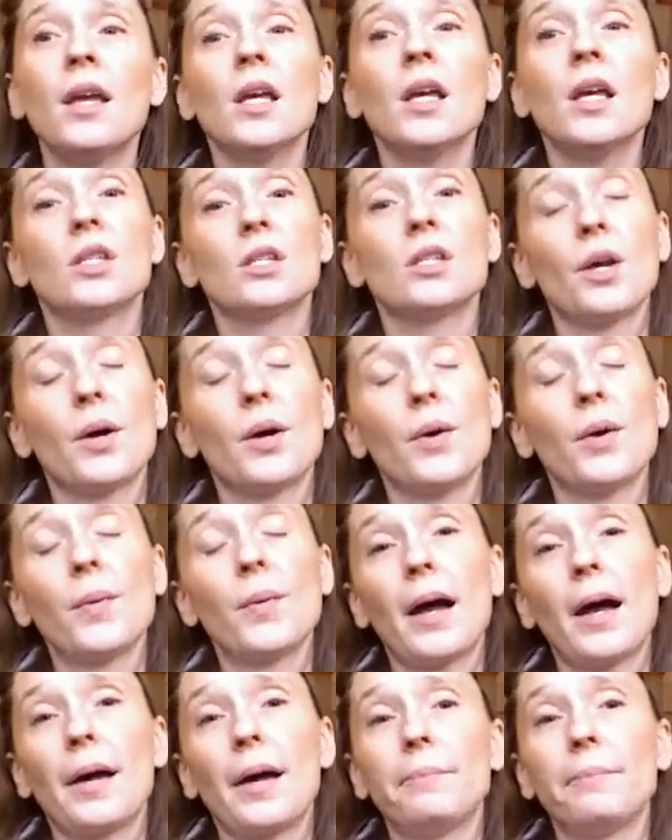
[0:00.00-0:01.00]
So
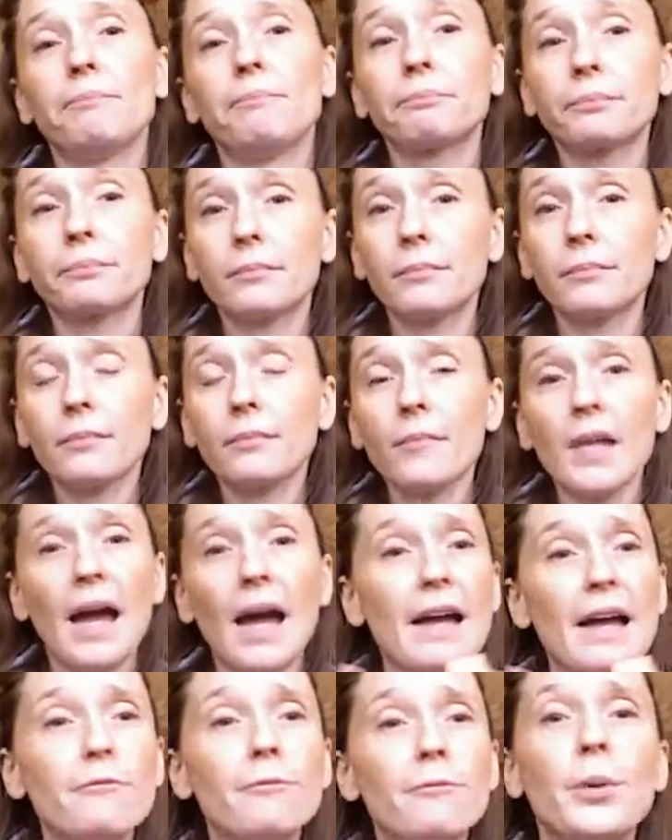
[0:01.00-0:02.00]
I
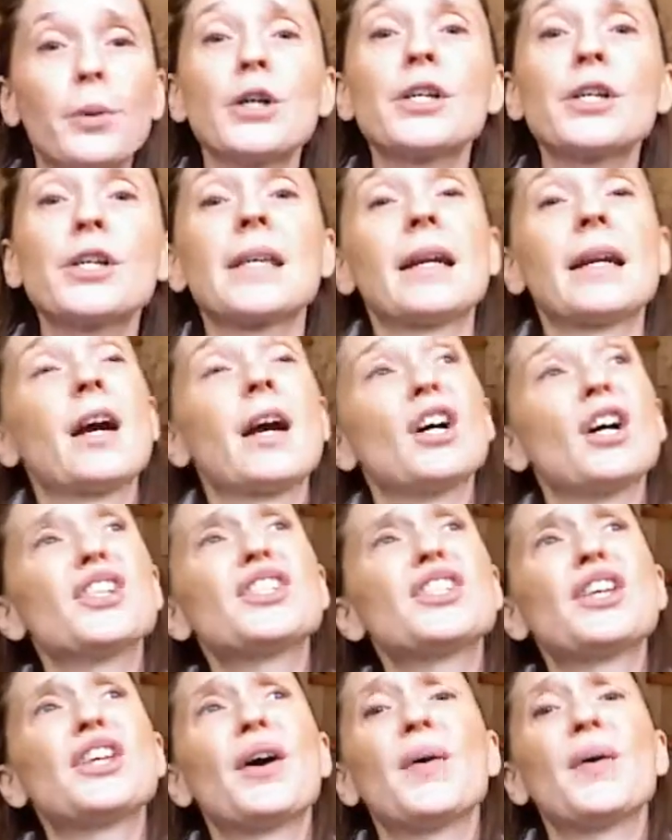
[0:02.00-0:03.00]
have books, and I
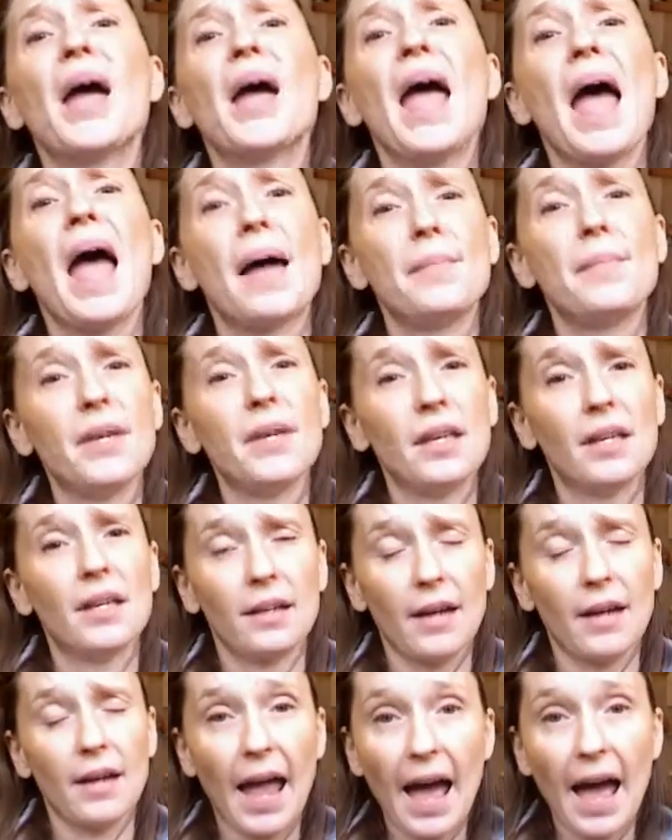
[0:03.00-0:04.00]
also
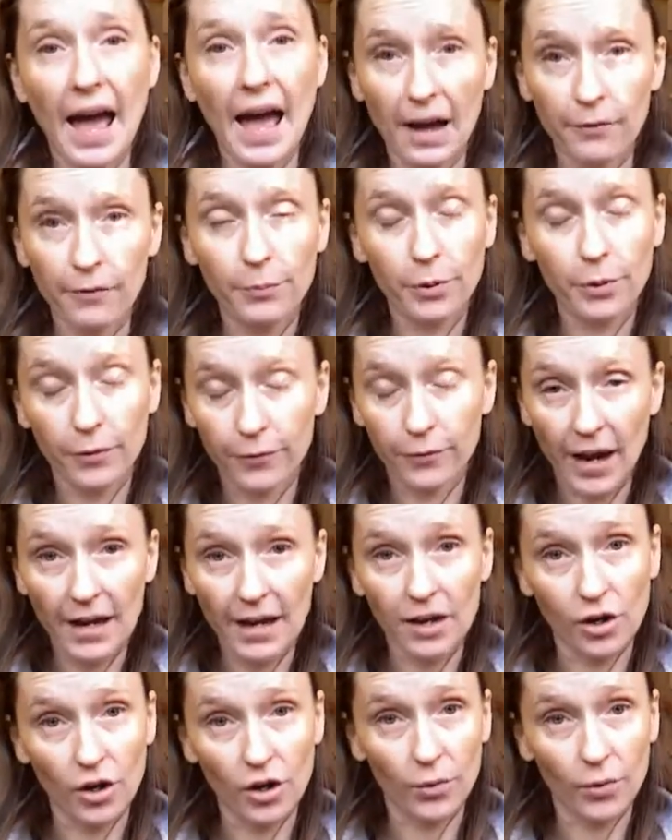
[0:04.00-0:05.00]
I have
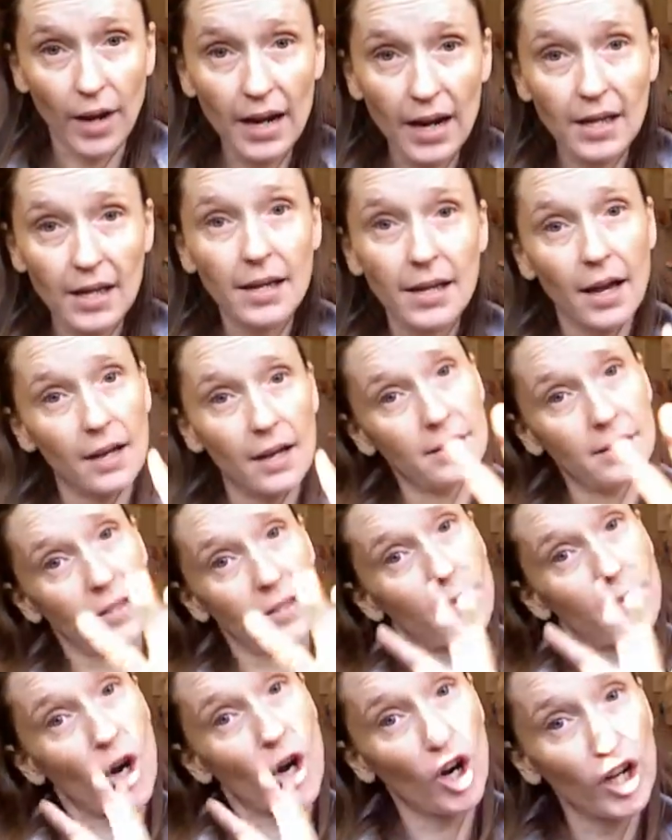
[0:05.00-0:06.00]
provided already
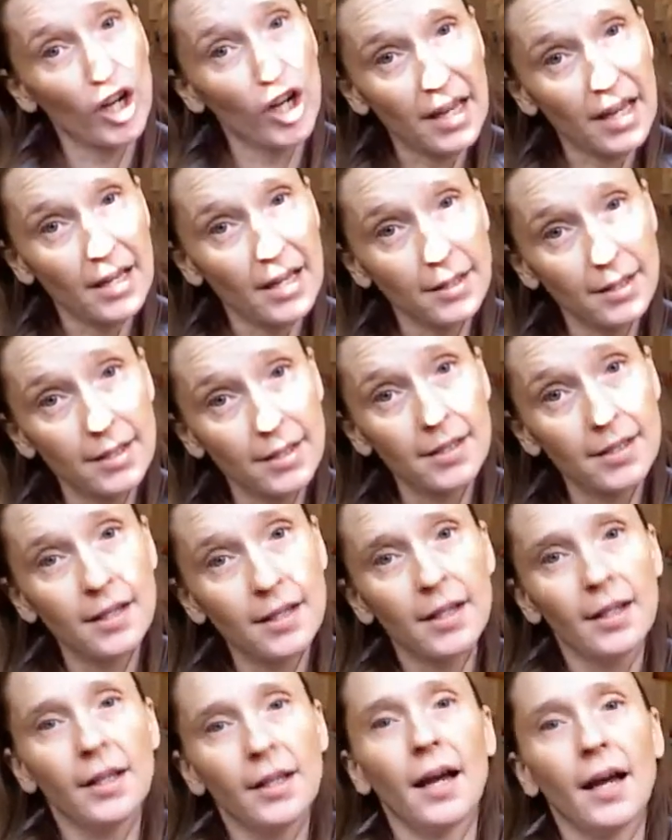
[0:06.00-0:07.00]
some art kits
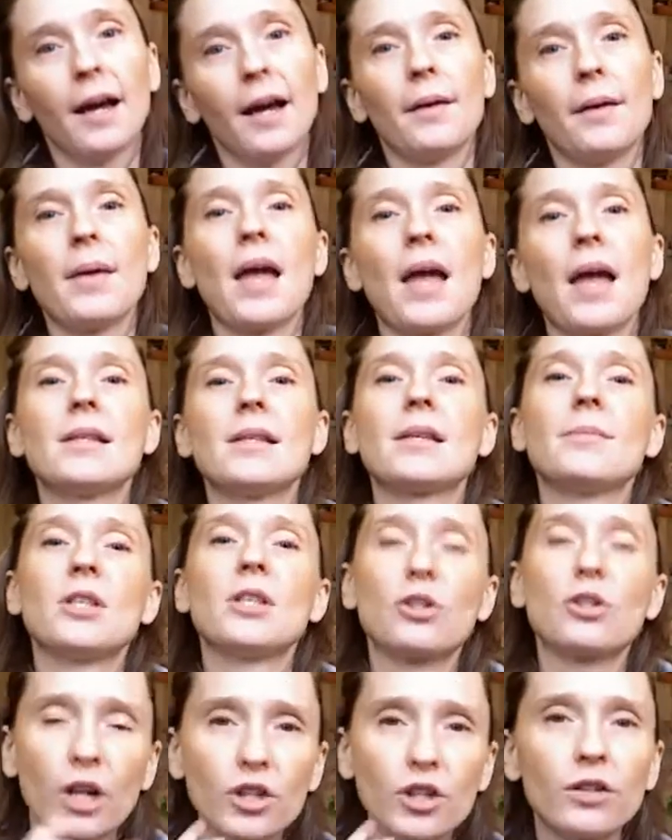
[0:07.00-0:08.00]
and some
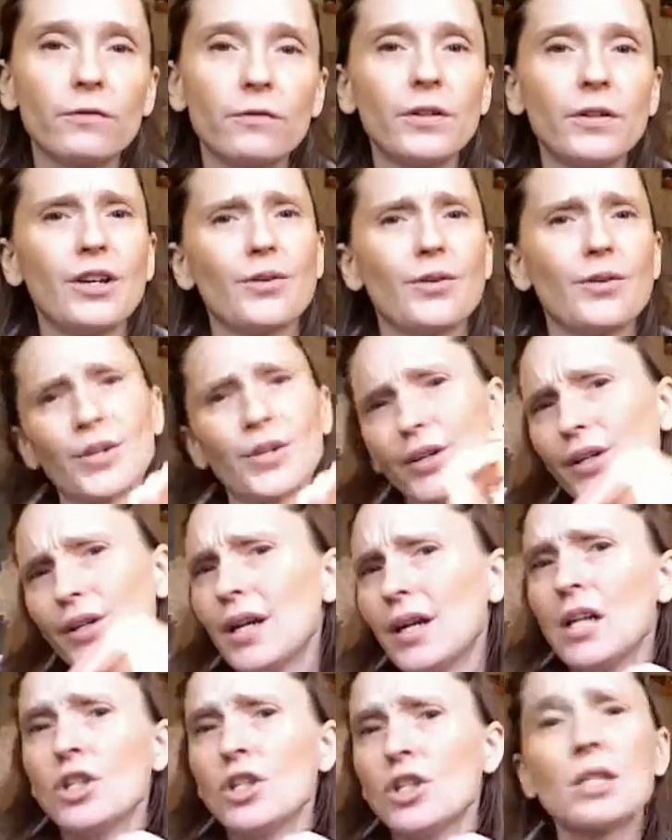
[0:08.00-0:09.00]
instructional videos on
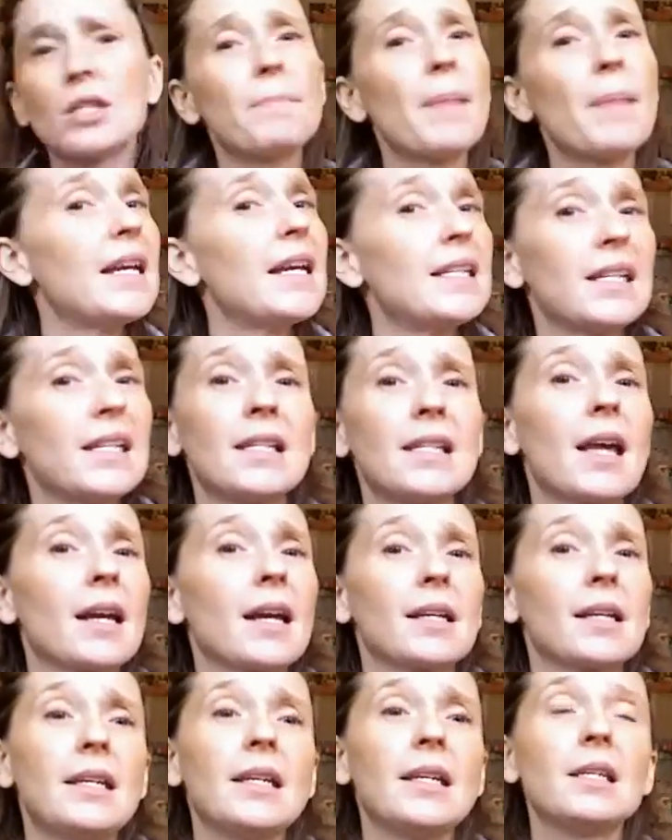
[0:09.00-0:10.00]
just painting
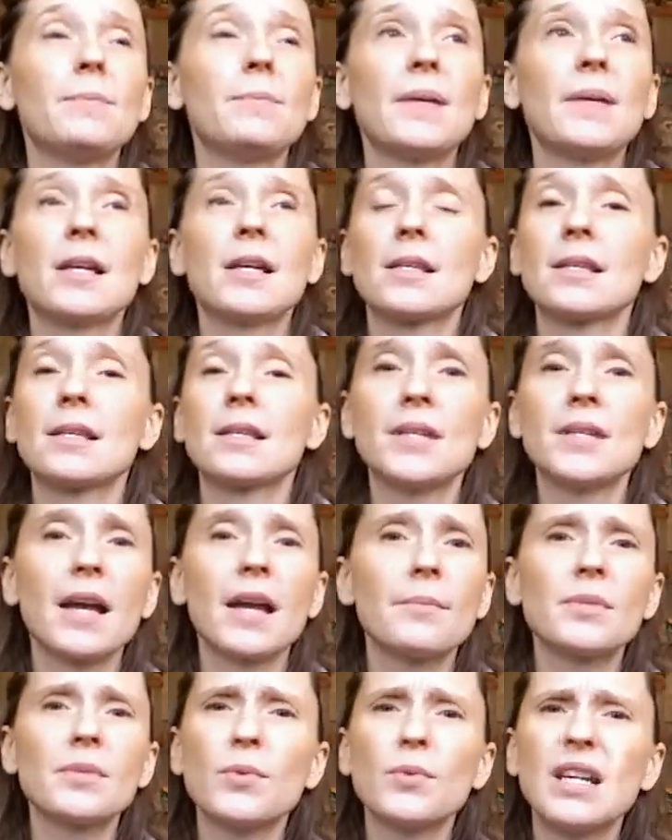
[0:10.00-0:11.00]
techniques, because
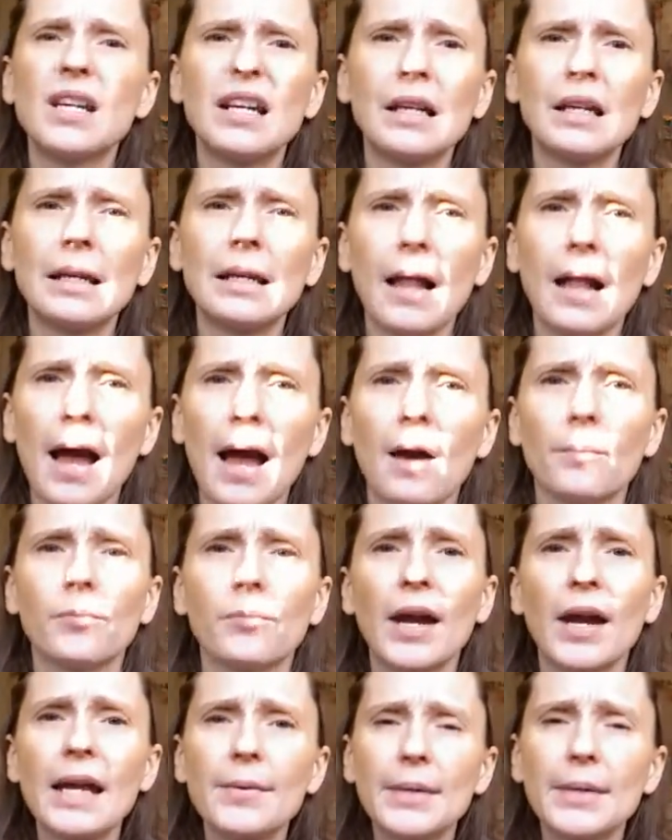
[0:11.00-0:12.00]
sometimes we need a little help, right?